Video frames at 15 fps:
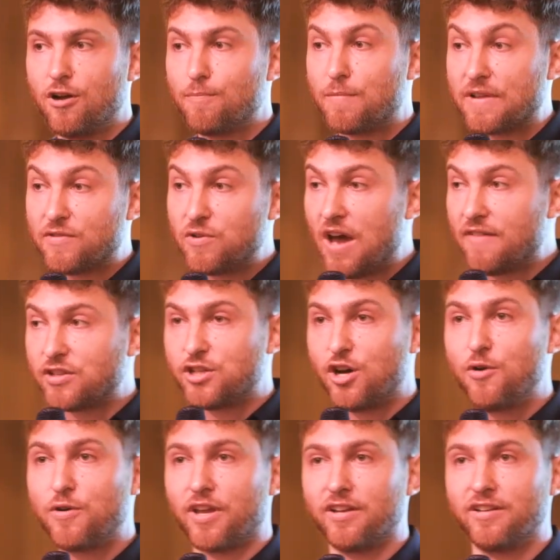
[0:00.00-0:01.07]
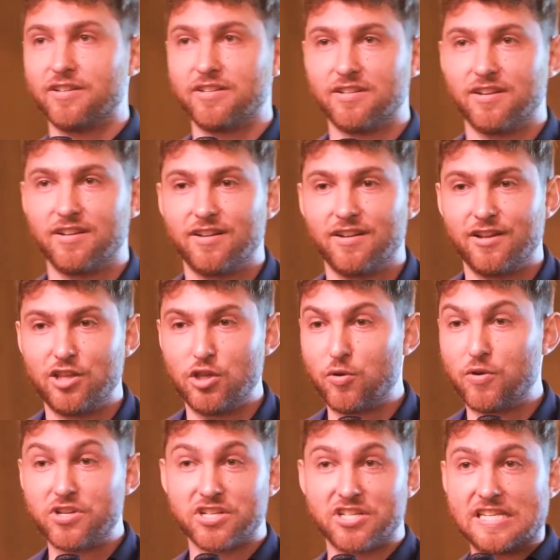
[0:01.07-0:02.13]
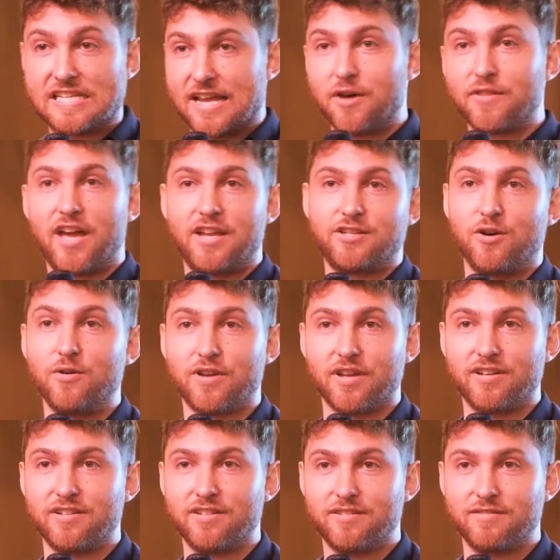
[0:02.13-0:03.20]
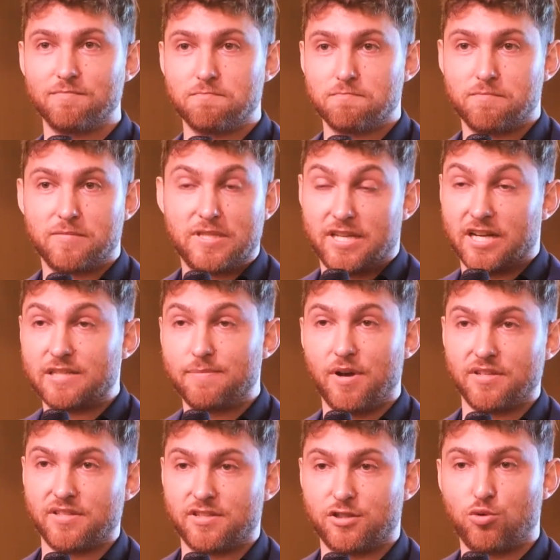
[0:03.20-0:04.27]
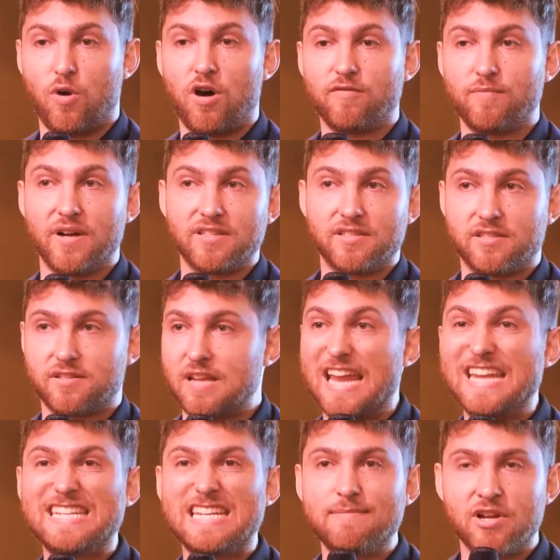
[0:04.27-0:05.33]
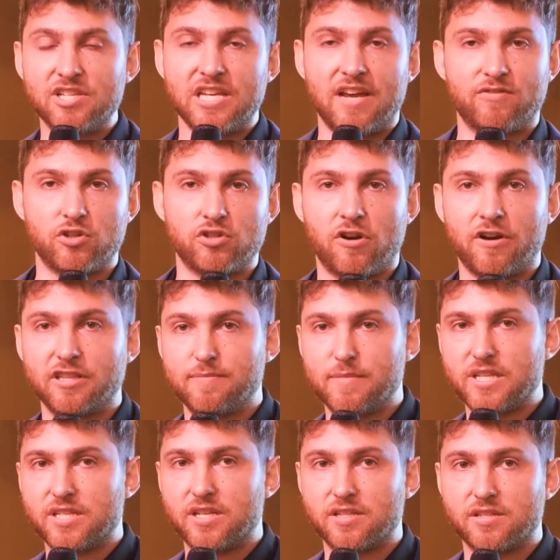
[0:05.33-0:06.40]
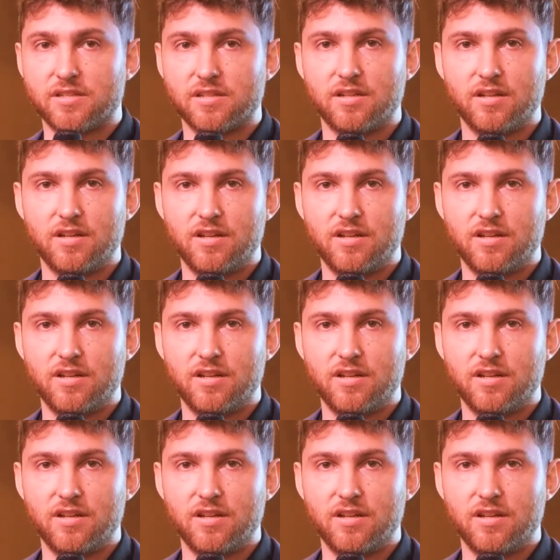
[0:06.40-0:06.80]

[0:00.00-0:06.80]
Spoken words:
But if you have a token, you can just sell that token 6 months, 12 months, 18 months after starting the business.